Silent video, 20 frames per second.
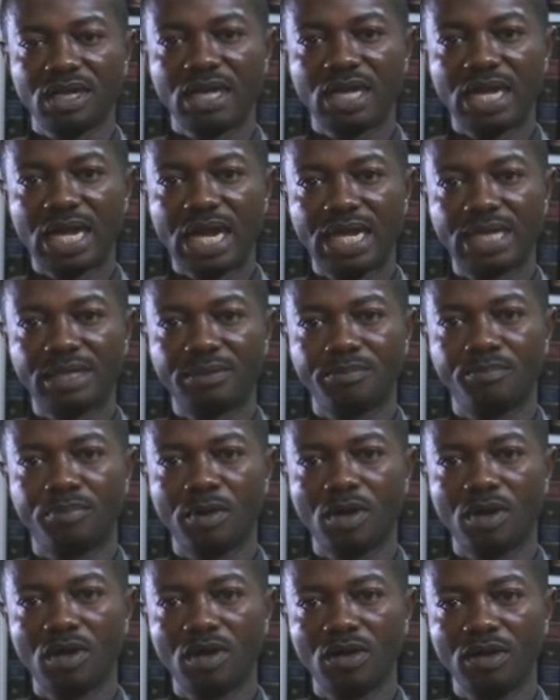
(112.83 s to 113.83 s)
and
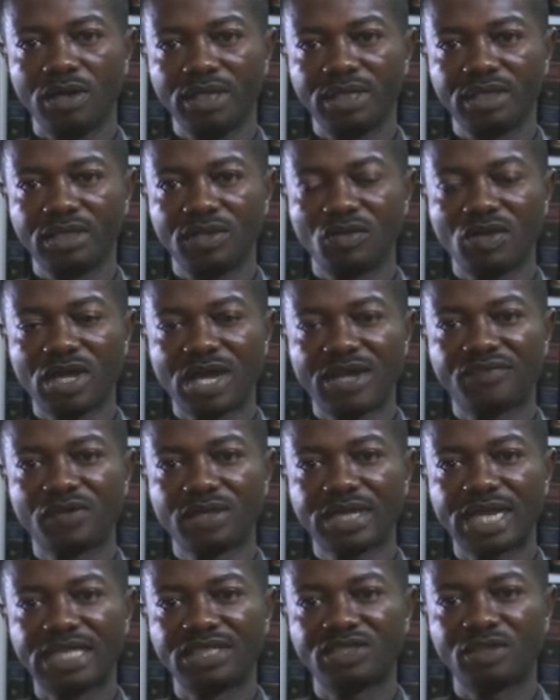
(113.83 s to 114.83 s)
boy. You have two
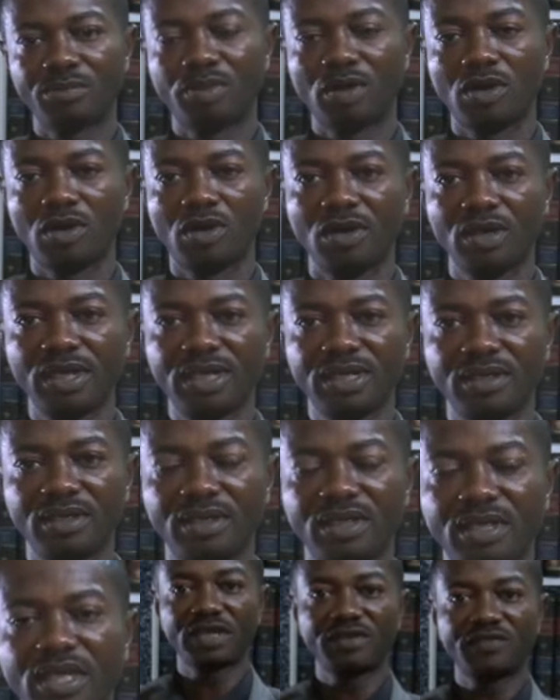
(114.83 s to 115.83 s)
kinds of boy.
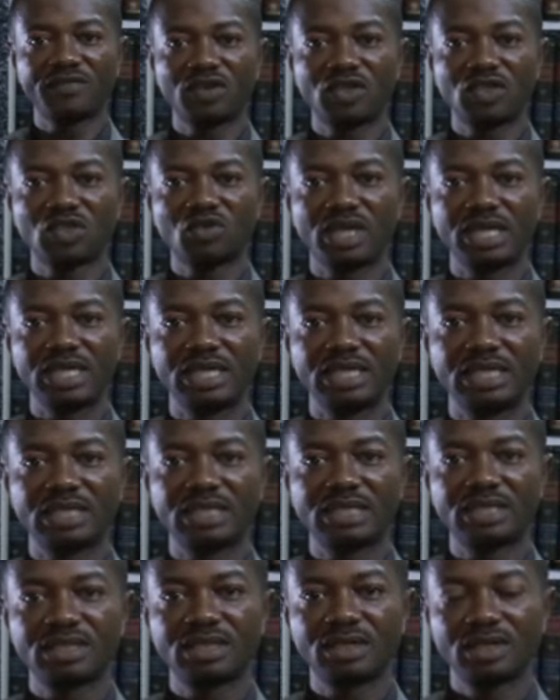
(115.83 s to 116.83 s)
The first one
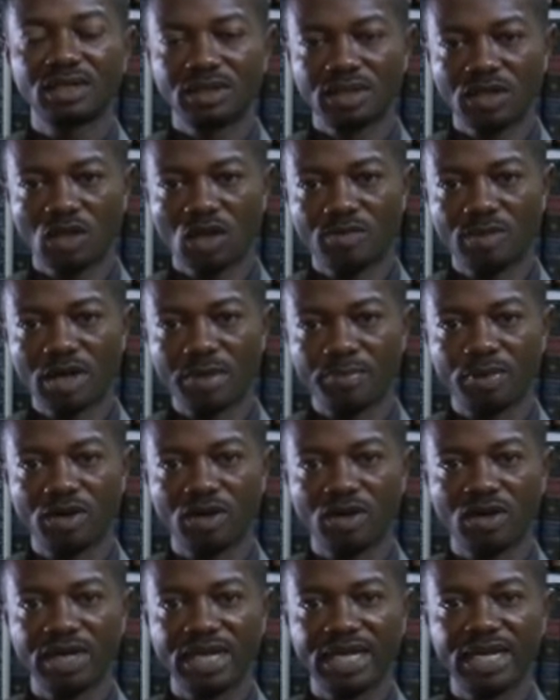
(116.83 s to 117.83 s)
is the common
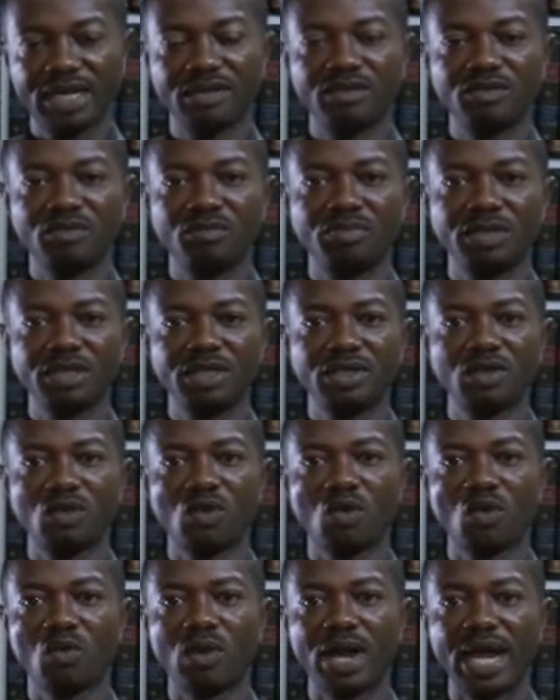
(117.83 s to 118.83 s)
boy,
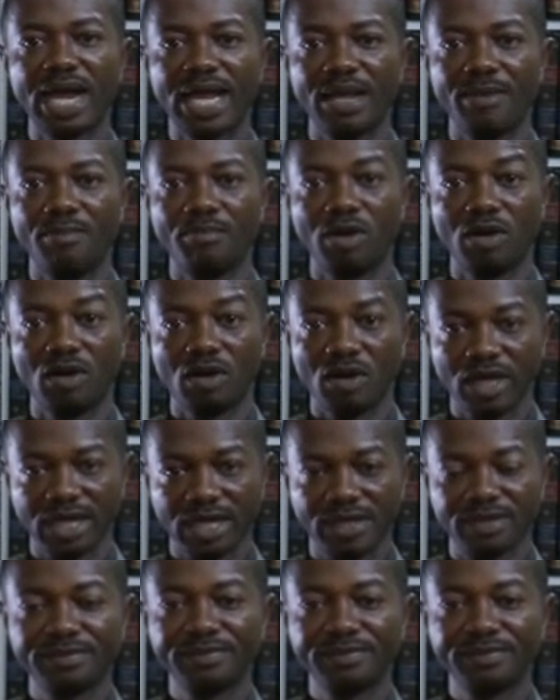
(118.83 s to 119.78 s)
B-O-Y, boy.